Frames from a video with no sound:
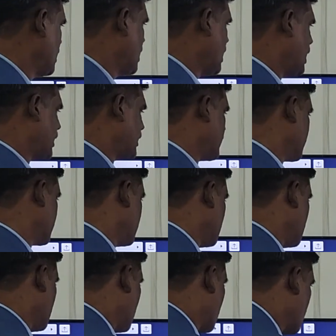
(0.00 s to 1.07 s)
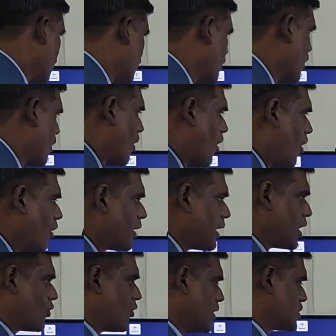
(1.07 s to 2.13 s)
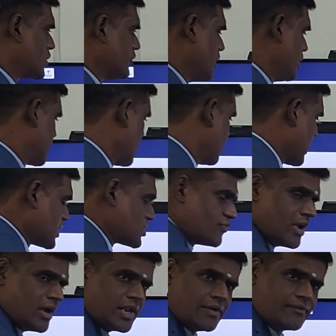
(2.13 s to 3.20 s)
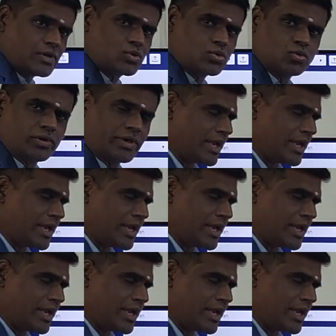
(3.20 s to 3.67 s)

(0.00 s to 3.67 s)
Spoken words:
And R equal to will keep, as we are having two